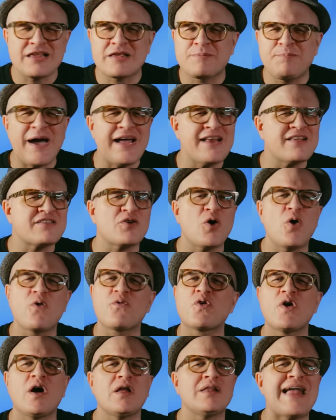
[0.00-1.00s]
despite its
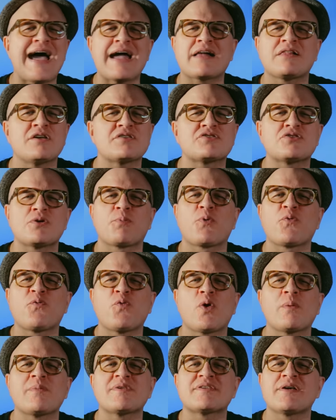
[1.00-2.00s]
overall lackluster
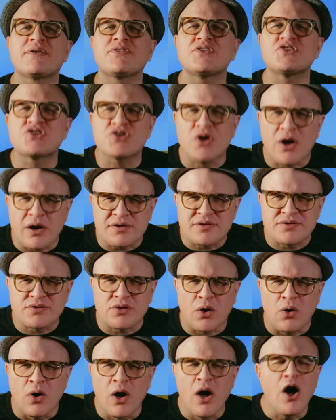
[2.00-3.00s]
performance on the charts,
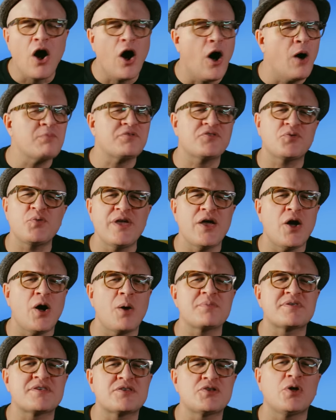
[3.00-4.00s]
though, Home Sweet
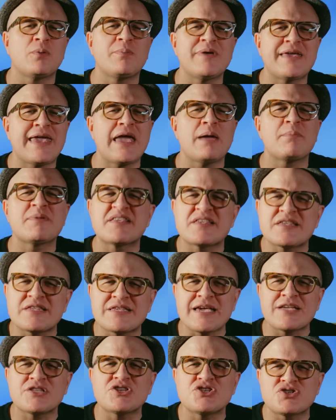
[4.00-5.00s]
Home still became a
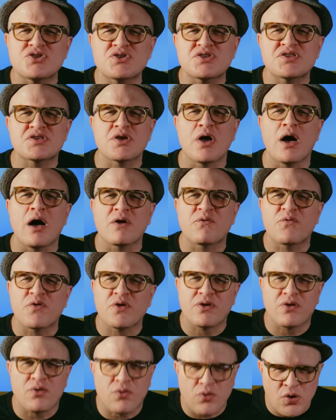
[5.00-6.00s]
signature song
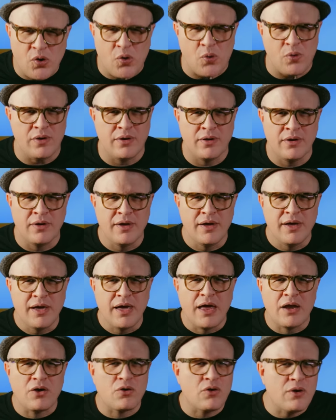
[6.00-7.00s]
for the Crue,
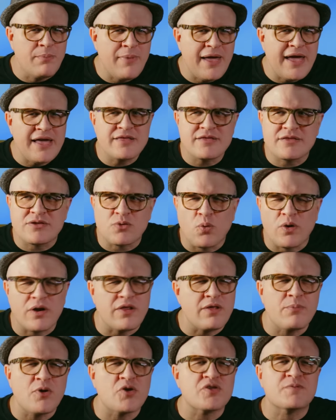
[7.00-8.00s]
and it remains one
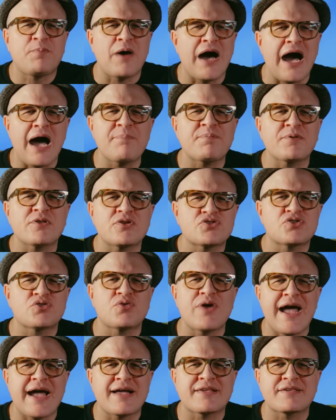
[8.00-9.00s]
of the most popular
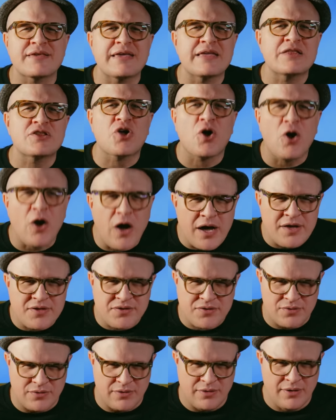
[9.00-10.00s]
tracks in
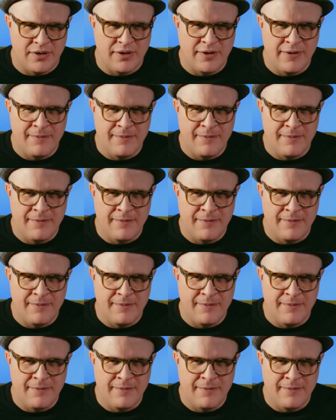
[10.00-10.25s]
concert.